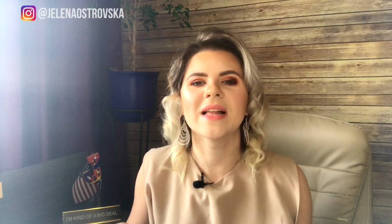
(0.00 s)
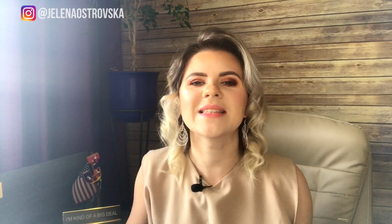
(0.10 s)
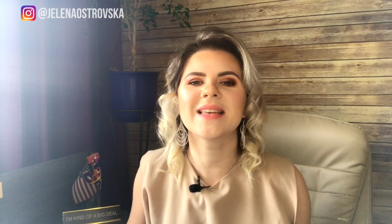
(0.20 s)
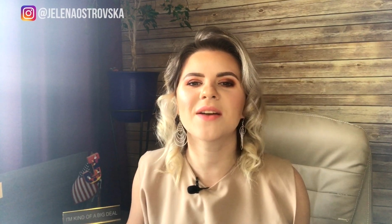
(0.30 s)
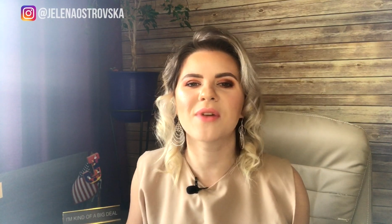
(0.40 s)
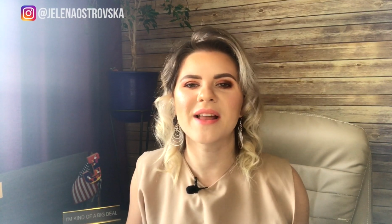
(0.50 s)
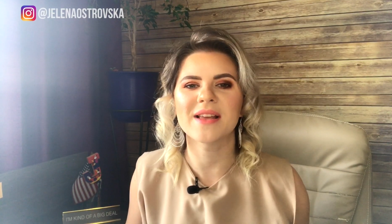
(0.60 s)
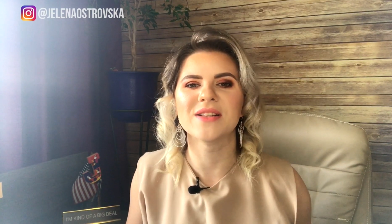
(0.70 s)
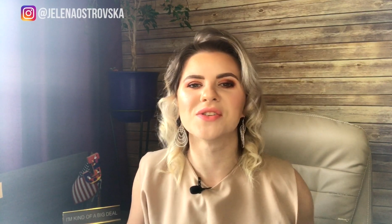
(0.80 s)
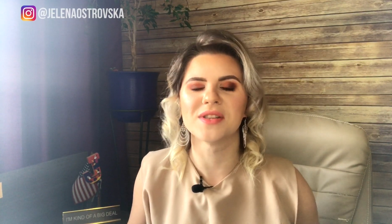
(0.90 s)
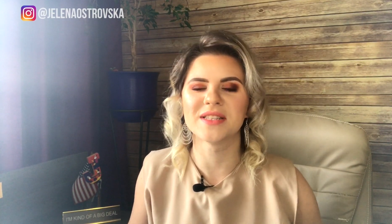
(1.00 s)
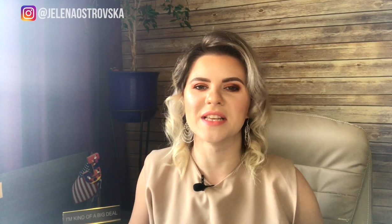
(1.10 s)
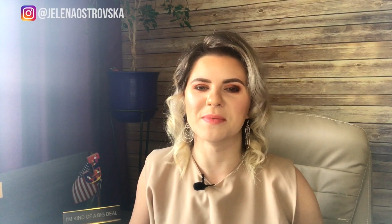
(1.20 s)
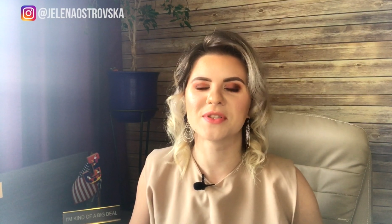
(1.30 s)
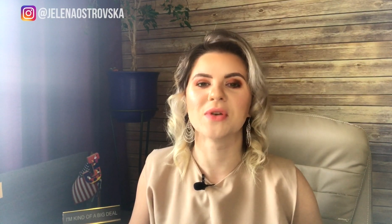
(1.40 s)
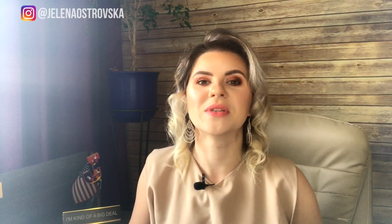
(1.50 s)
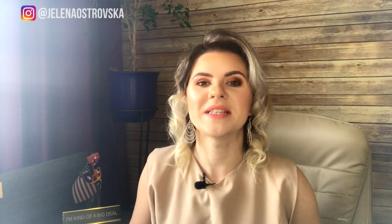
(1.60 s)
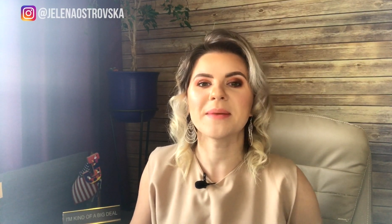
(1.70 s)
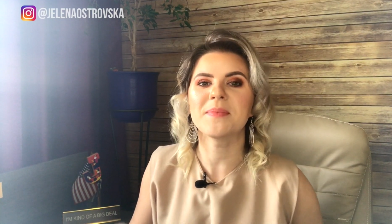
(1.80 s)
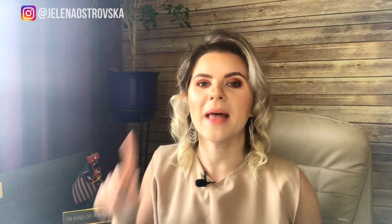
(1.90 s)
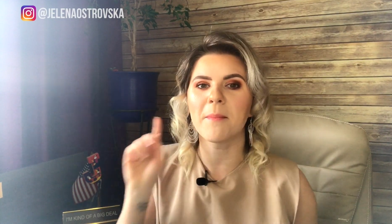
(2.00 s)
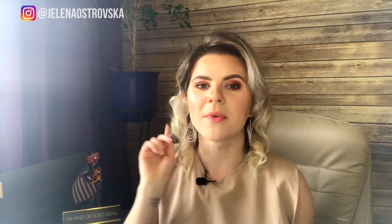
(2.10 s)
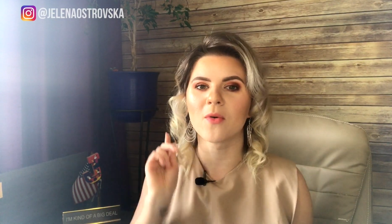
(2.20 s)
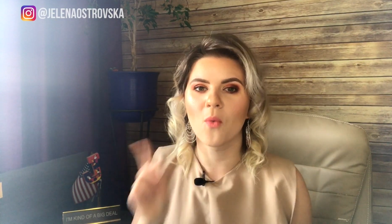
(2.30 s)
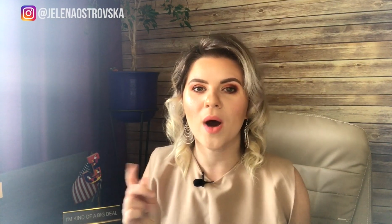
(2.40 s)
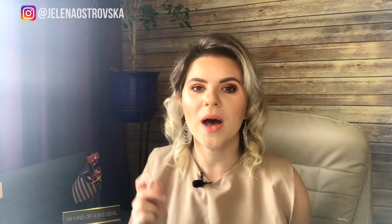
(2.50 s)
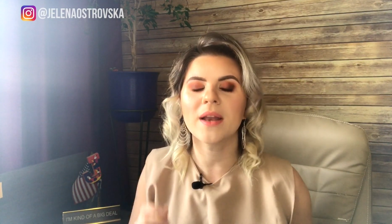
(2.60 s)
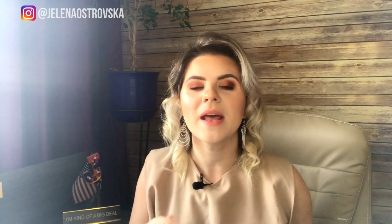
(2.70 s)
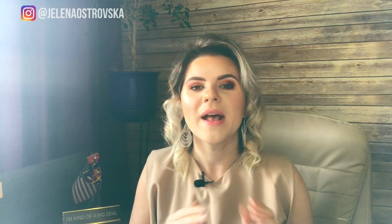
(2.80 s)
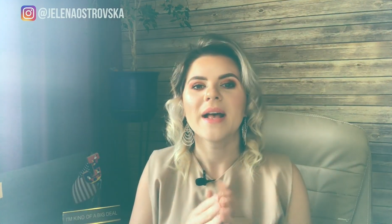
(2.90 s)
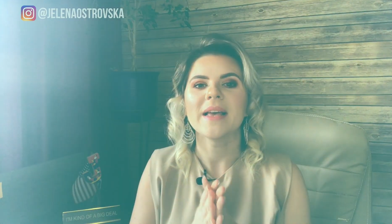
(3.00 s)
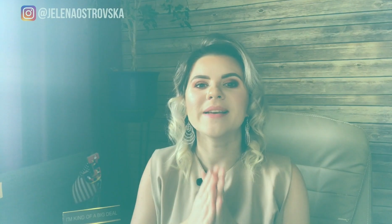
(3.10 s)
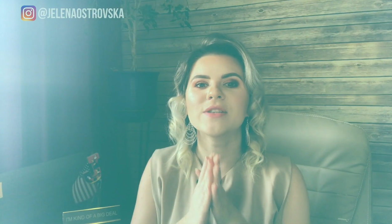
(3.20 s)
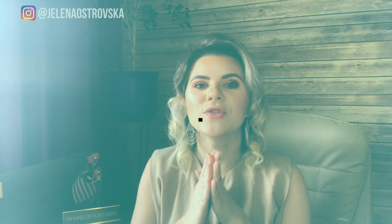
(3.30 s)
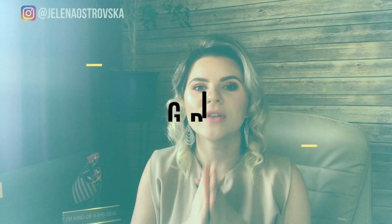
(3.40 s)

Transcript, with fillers: let's get right into the tips. So tip #1 is you